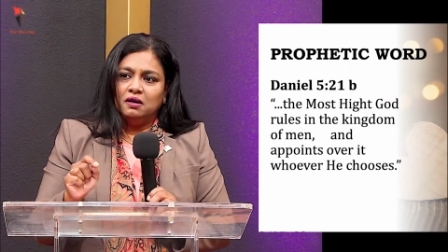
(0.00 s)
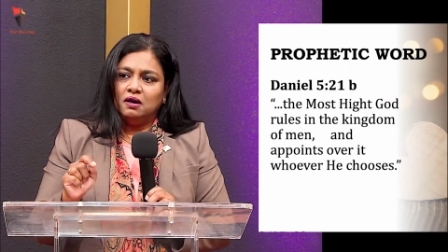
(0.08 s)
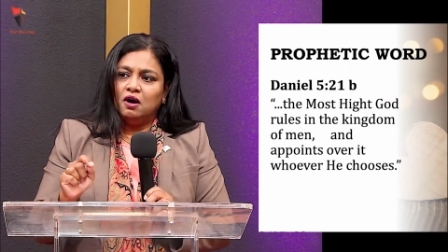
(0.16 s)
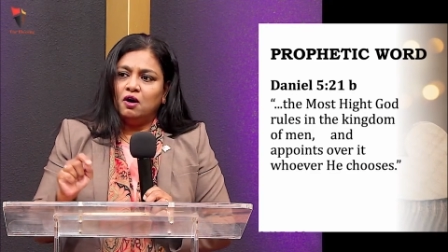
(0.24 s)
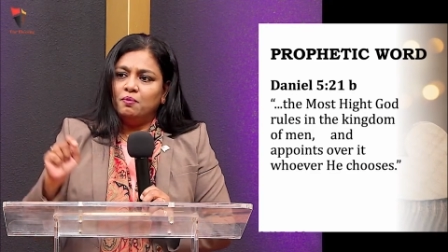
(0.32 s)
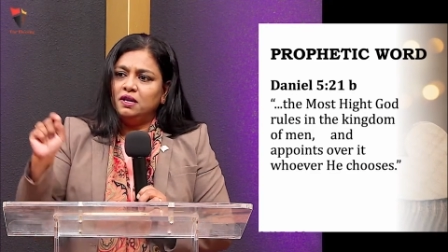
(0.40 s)

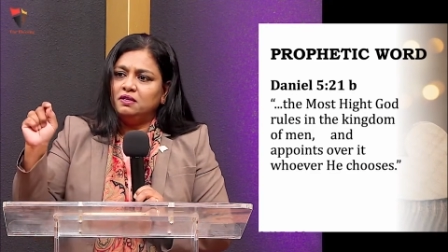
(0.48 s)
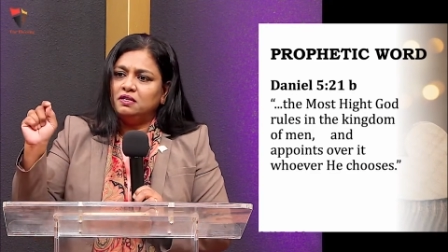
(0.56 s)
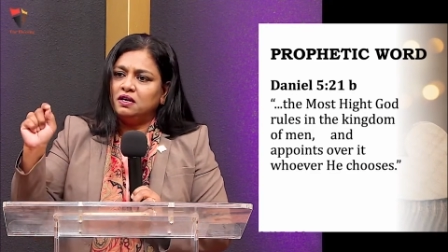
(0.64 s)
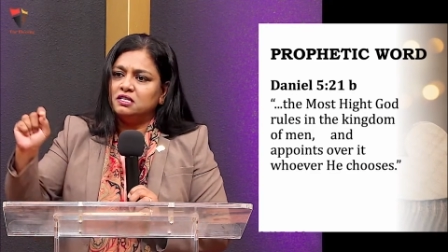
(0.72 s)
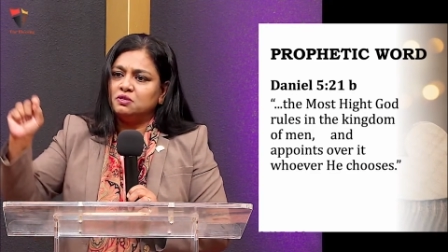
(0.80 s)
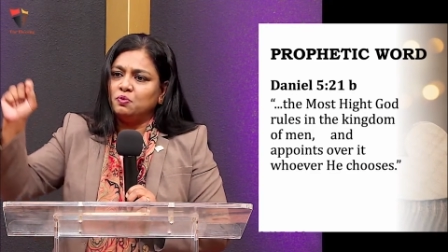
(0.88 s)
How many
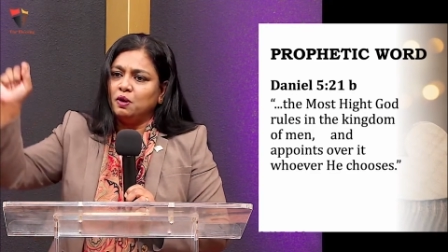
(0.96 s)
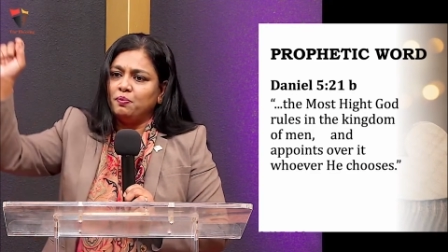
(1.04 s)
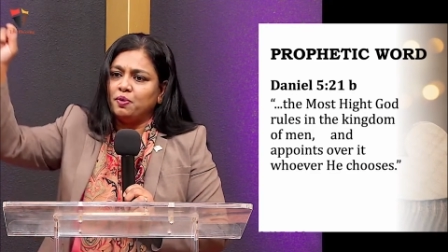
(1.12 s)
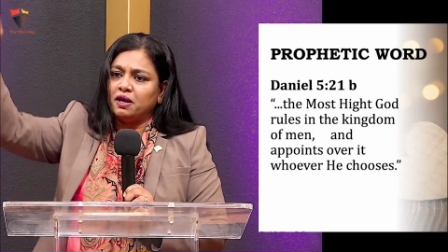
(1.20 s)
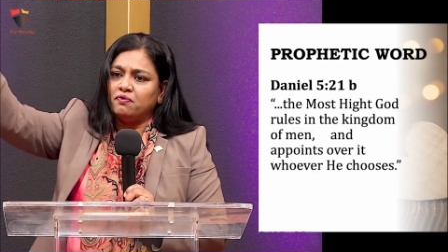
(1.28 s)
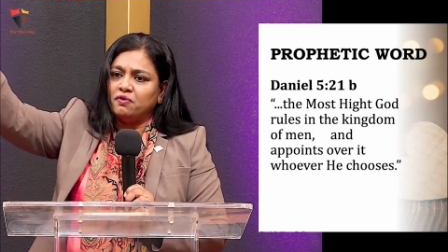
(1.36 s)
kids will
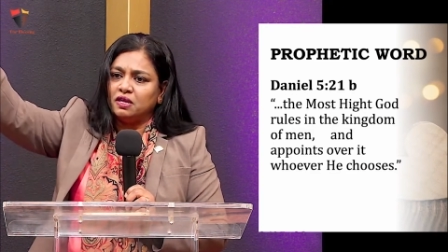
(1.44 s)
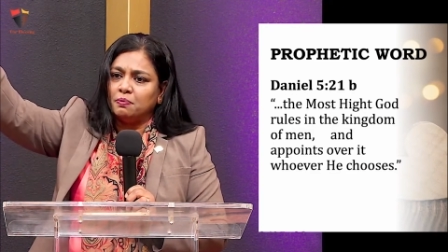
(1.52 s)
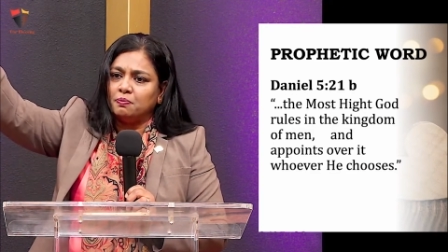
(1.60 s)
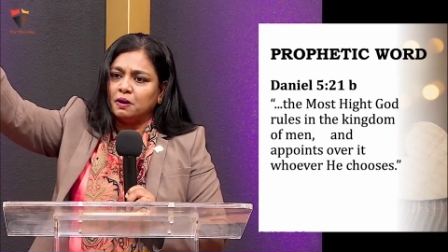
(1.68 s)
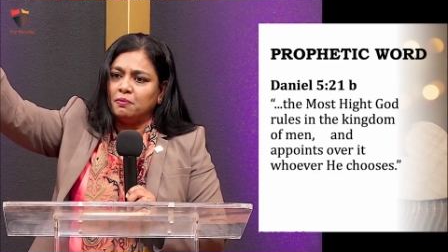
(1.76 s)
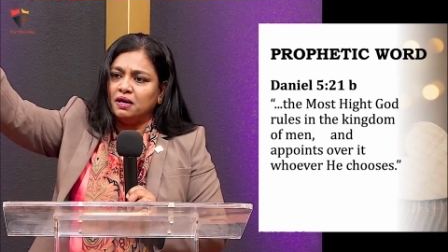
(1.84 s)
pray for the
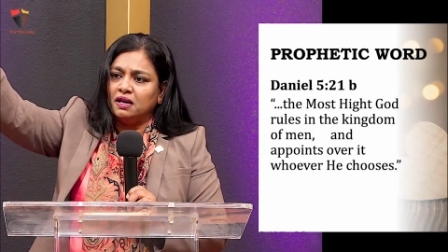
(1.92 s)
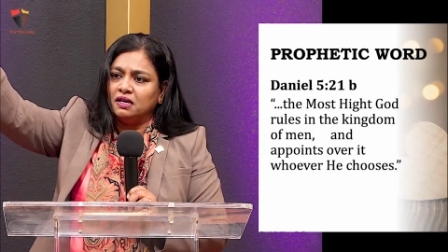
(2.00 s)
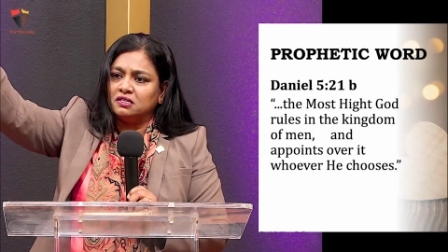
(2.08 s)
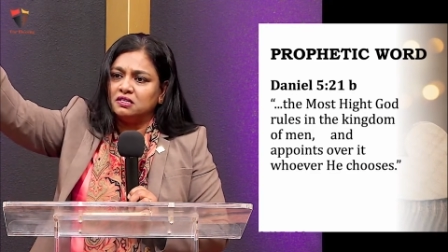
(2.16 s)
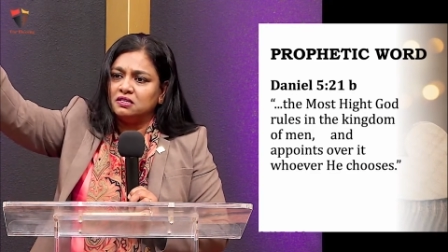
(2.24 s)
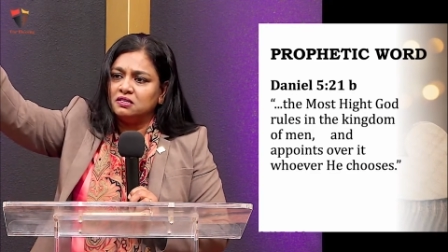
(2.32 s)
upcoming
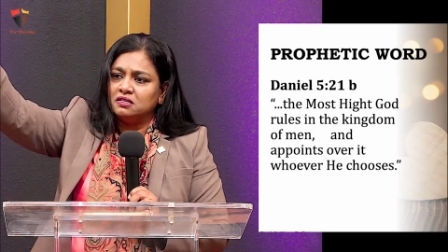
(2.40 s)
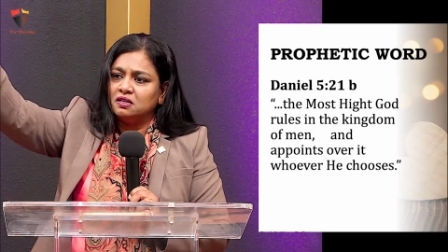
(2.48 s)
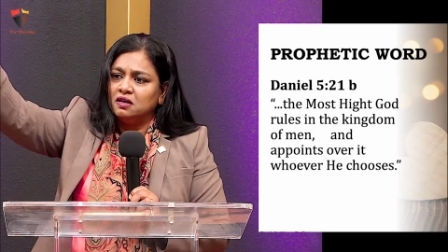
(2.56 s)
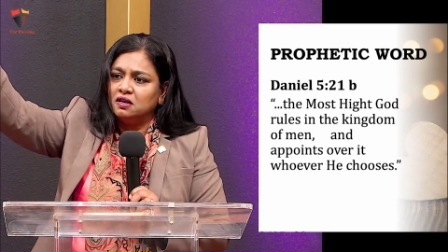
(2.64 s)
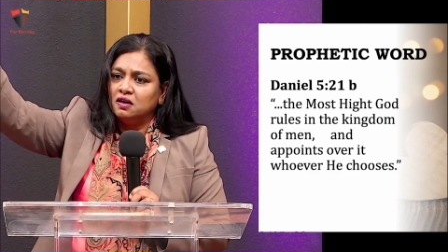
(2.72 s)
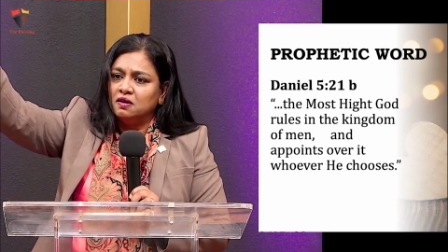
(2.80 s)
elections?
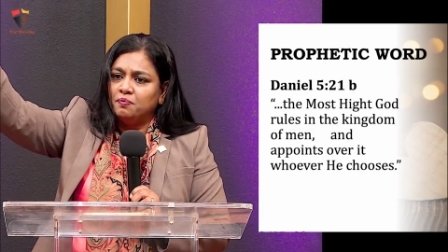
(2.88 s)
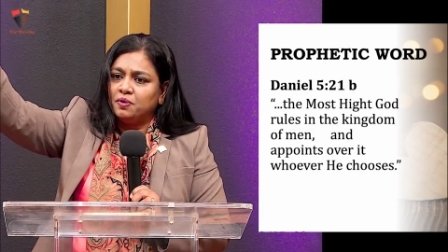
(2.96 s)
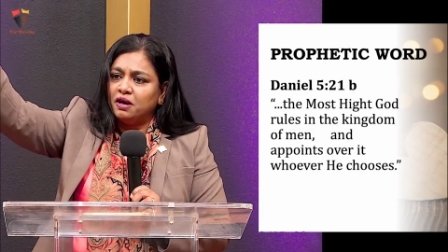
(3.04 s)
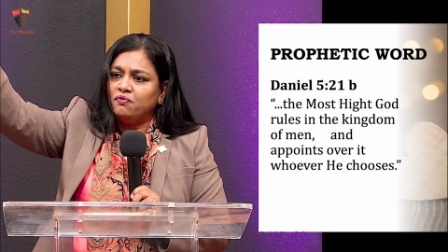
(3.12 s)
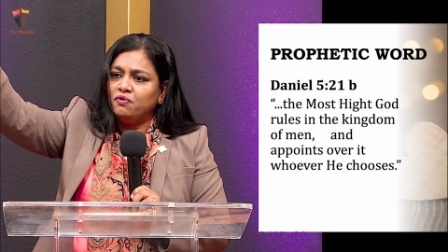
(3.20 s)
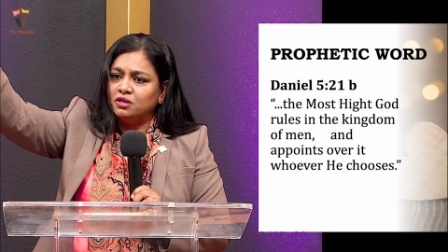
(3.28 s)

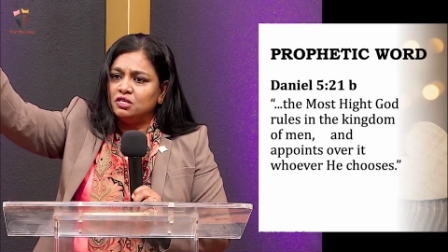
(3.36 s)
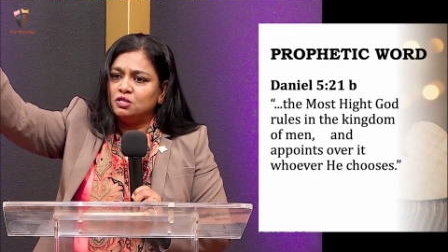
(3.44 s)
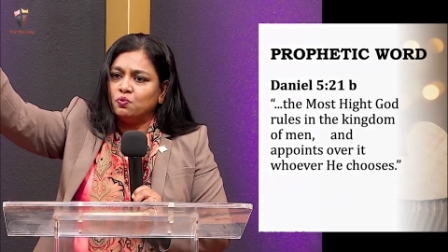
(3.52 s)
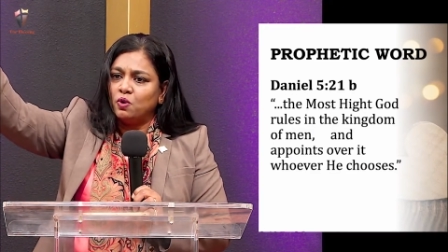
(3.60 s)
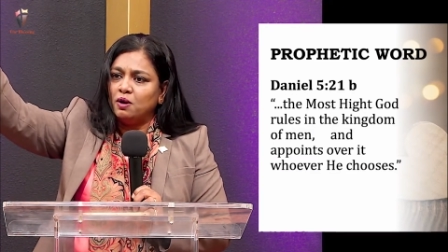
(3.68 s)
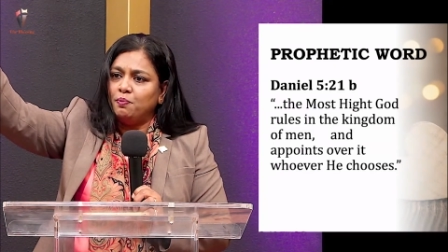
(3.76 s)
Pray for this
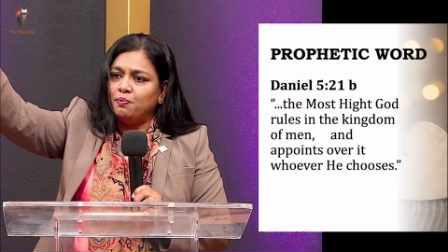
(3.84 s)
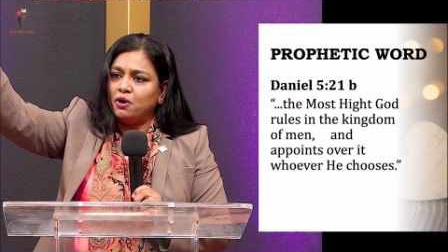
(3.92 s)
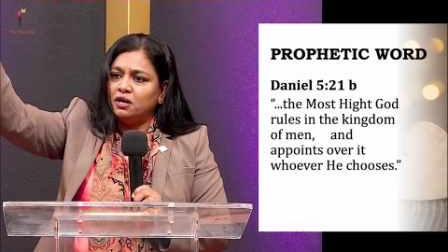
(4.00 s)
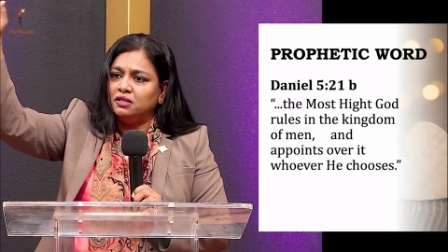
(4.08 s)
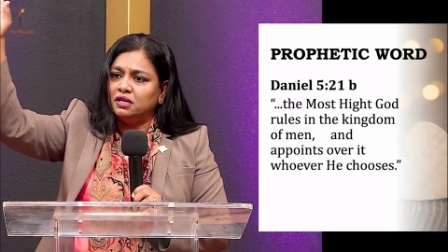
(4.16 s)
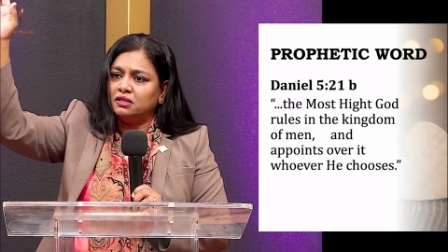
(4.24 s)
one
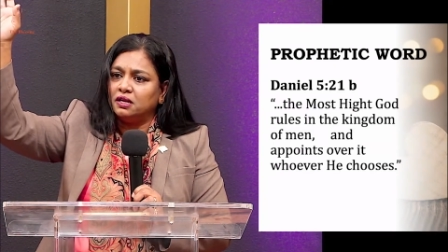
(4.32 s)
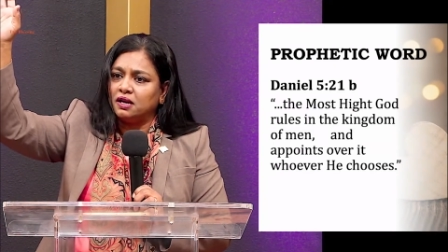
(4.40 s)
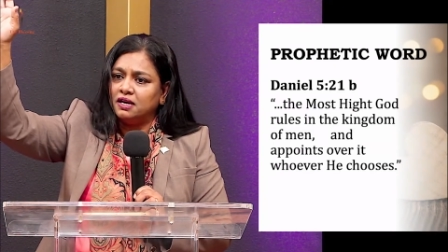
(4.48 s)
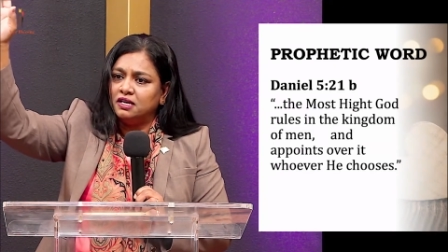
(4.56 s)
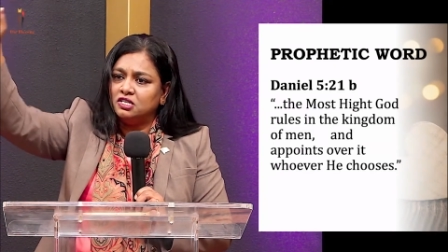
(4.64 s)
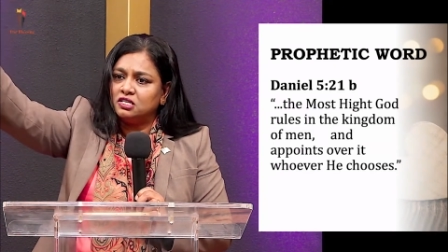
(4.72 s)
point that the
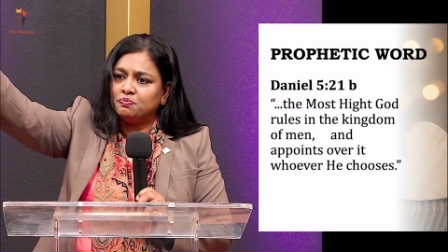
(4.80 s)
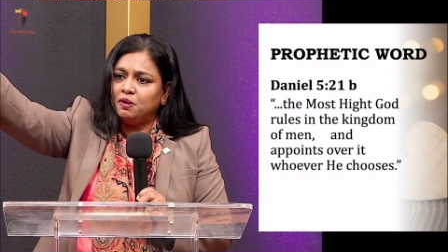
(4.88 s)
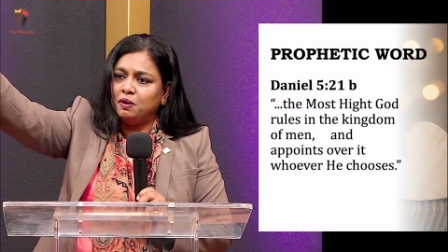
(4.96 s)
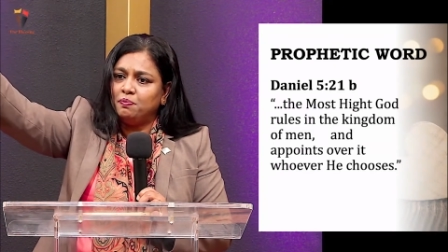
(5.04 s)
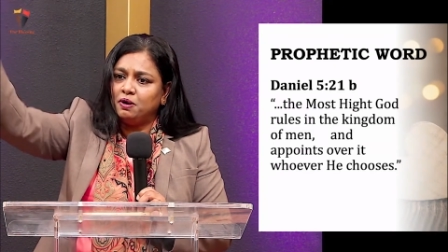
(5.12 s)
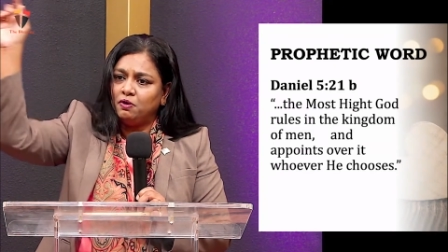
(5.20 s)
righteous
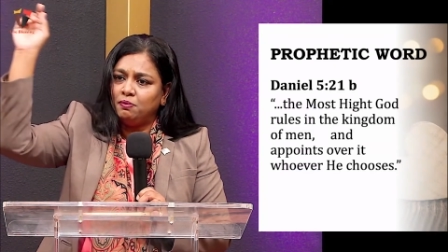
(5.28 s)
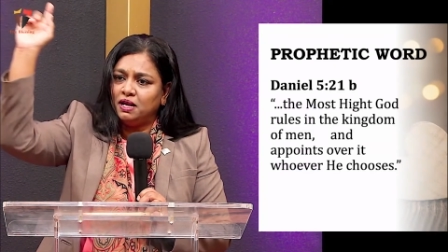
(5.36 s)
people will be